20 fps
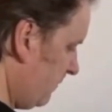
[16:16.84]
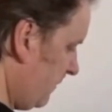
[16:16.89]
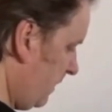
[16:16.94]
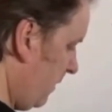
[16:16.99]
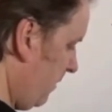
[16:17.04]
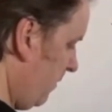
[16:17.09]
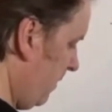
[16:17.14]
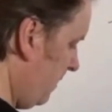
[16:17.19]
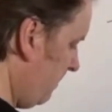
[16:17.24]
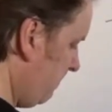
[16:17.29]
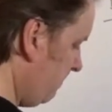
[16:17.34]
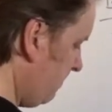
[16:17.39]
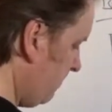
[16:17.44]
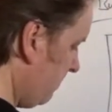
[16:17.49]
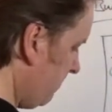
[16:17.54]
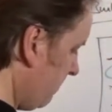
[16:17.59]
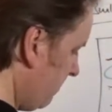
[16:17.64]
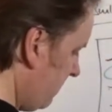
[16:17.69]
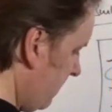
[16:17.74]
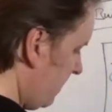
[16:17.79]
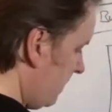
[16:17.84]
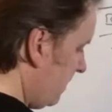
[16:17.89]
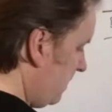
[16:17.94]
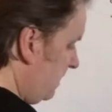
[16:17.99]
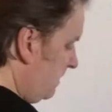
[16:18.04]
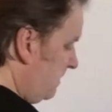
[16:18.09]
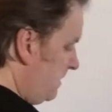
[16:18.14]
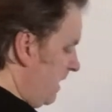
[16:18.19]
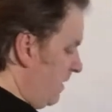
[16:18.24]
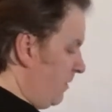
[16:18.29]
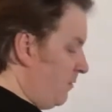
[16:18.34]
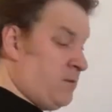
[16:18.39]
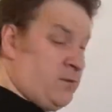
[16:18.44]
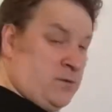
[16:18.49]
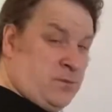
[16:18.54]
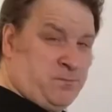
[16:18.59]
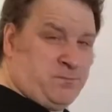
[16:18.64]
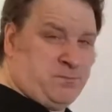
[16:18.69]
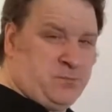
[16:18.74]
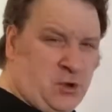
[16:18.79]
All right. Now,
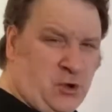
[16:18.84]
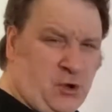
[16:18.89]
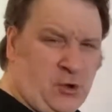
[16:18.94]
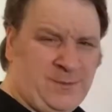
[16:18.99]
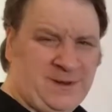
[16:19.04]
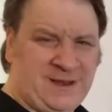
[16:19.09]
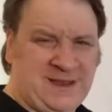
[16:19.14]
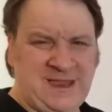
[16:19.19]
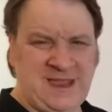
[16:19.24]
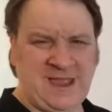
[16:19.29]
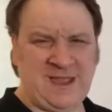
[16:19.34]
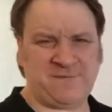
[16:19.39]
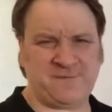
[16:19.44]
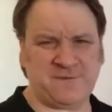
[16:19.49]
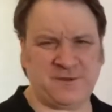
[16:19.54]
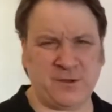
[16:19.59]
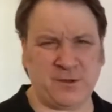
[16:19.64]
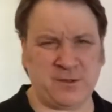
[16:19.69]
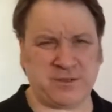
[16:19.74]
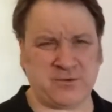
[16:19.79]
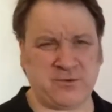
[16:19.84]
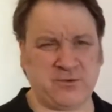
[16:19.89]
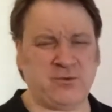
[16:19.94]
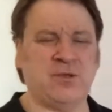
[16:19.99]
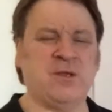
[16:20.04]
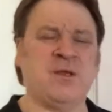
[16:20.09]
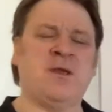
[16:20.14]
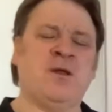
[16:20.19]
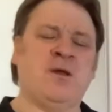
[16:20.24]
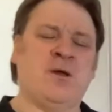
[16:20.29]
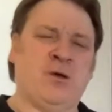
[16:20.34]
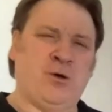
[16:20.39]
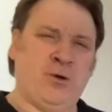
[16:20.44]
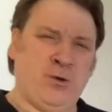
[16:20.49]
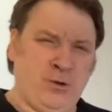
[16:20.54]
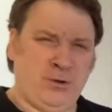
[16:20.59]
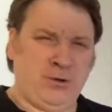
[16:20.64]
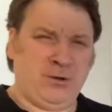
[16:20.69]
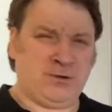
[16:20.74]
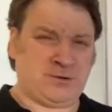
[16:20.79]
normally you have to go through
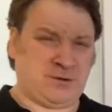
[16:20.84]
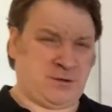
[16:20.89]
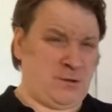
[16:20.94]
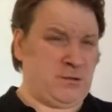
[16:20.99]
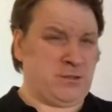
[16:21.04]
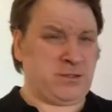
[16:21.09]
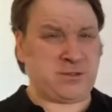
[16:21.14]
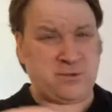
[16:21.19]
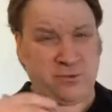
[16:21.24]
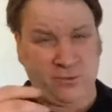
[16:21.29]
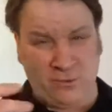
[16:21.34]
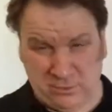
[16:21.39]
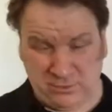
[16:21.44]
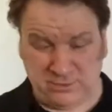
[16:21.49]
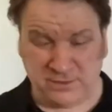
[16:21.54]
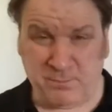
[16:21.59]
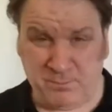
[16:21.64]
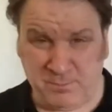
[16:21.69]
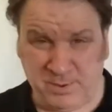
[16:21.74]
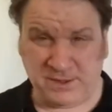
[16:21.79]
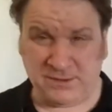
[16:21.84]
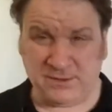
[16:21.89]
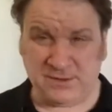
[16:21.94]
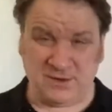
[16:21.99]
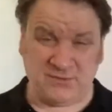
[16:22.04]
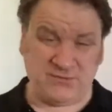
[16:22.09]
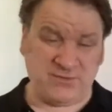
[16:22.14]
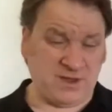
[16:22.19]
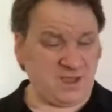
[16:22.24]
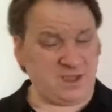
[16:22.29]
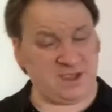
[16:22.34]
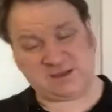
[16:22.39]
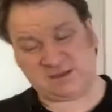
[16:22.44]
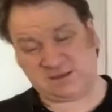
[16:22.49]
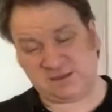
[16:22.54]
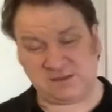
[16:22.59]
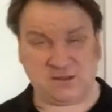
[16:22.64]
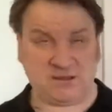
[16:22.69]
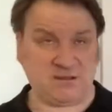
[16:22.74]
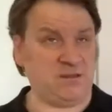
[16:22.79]
all go through all the building regs
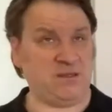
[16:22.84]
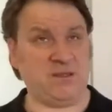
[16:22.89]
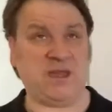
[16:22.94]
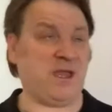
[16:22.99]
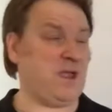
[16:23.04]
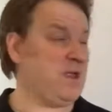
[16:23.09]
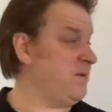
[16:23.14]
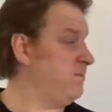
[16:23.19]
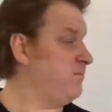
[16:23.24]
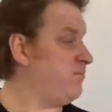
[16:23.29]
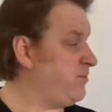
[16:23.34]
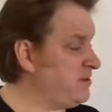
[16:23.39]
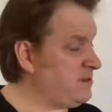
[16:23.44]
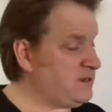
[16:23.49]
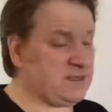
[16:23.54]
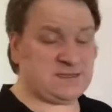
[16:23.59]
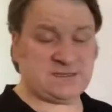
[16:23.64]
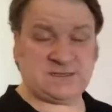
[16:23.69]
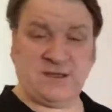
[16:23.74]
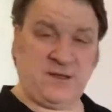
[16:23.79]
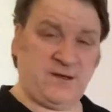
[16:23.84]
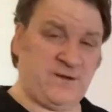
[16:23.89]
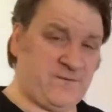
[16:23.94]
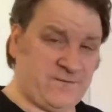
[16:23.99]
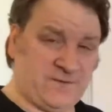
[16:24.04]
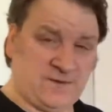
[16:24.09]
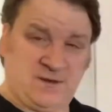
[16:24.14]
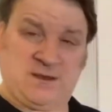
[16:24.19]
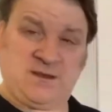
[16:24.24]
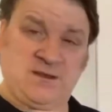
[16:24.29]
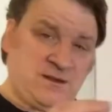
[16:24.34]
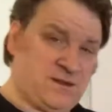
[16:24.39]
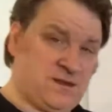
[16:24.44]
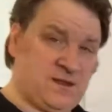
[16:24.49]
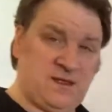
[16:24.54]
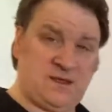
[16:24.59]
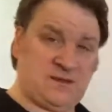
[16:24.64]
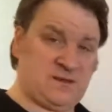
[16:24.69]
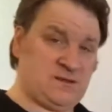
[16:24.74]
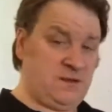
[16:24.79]
and do all that and print this off and blah,
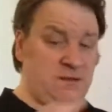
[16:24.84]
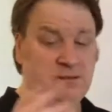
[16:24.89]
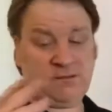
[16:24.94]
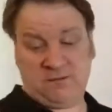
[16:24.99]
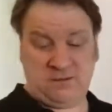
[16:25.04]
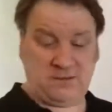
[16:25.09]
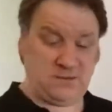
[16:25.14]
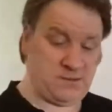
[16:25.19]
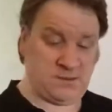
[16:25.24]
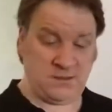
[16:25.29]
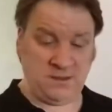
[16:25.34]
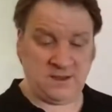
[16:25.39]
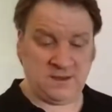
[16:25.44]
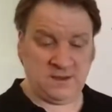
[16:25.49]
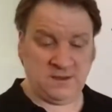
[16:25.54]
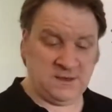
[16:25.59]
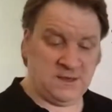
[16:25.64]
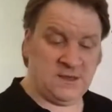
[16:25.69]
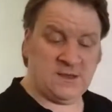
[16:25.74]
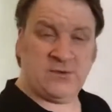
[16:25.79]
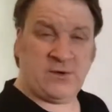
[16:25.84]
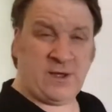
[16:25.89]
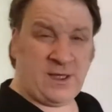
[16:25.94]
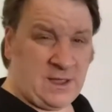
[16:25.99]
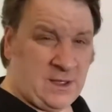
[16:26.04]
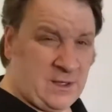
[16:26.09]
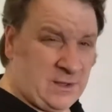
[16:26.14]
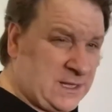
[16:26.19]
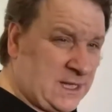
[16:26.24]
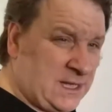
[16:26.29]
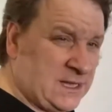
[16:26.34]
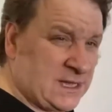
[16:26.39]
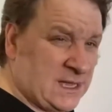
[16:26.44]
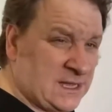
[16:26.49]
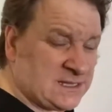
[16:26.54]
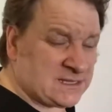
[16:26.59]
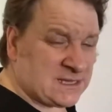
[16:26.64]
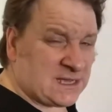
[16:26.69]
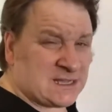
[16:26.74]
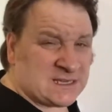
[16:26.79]
blah, blah, right, okay,
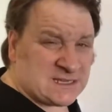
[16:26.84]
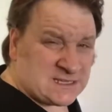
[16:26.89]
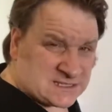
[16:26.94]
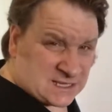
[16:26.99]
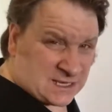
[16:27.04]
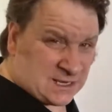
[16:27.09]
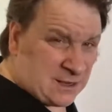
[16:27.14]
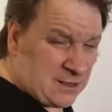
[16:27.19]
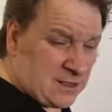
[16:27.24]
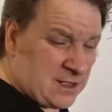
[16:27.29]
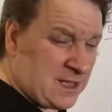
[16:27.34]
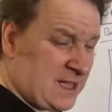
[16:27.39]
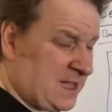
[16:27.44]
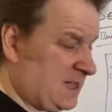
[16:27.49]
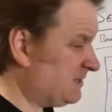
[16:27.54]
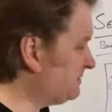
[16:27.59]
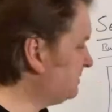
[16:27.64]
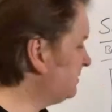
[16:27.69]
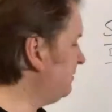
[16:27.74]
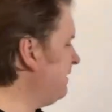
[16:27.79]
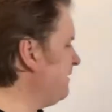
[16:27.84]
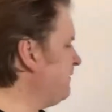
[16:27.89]
and and it's a lot of hassle.